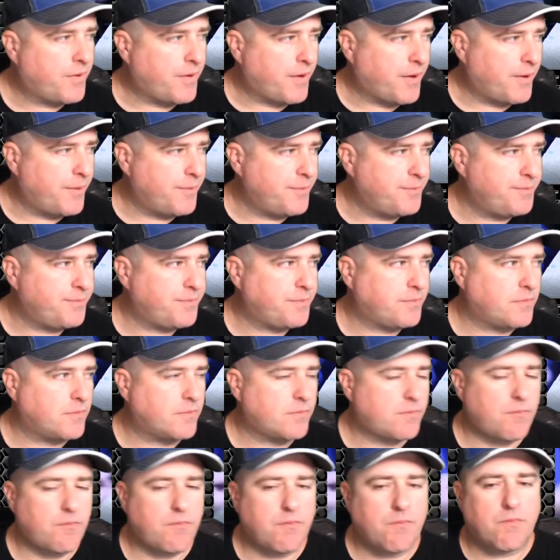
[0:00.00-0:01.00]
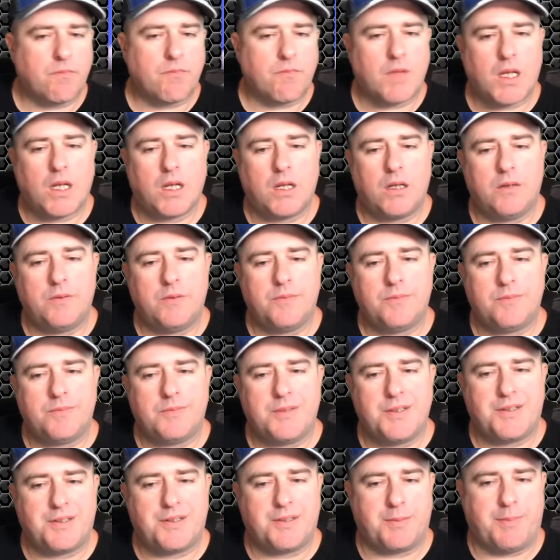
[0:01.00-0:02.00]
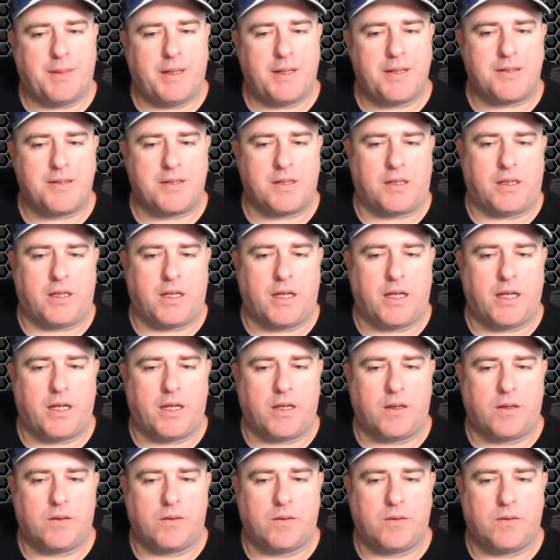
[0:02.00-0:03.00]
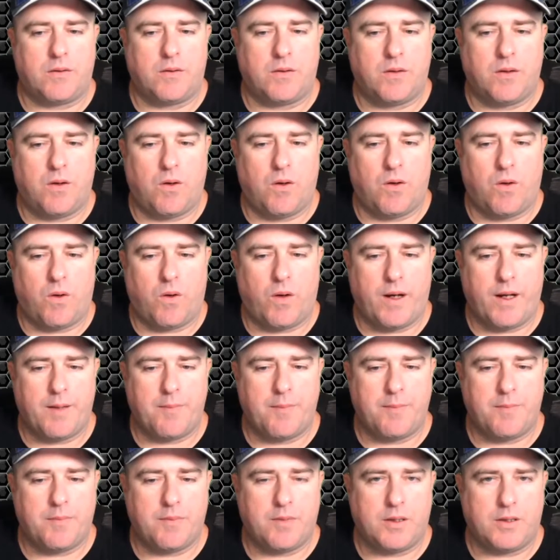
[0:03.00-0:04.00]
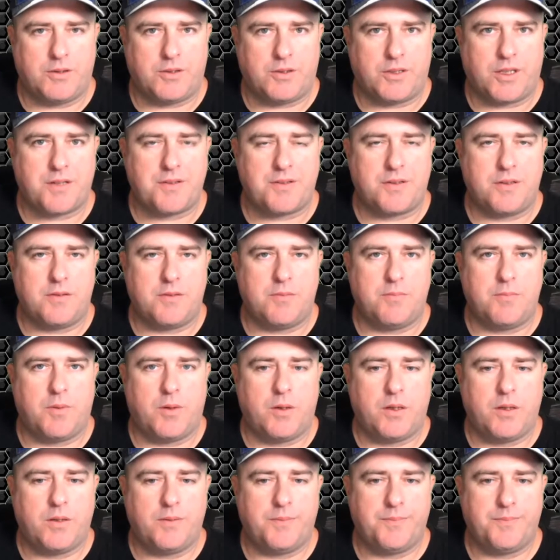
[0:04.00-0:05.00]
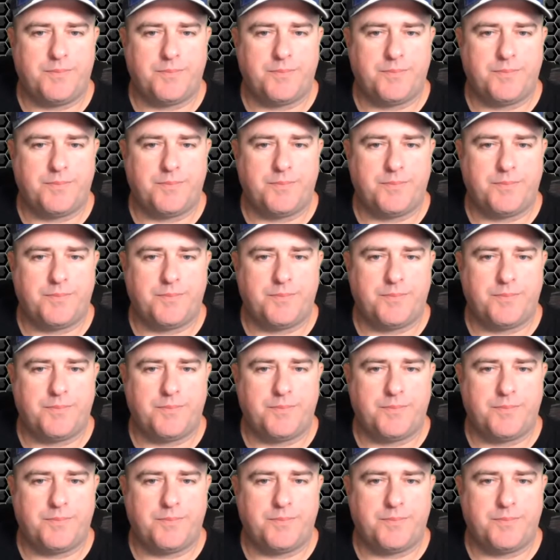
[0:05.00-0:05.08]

So this is basically how I adjusted mine.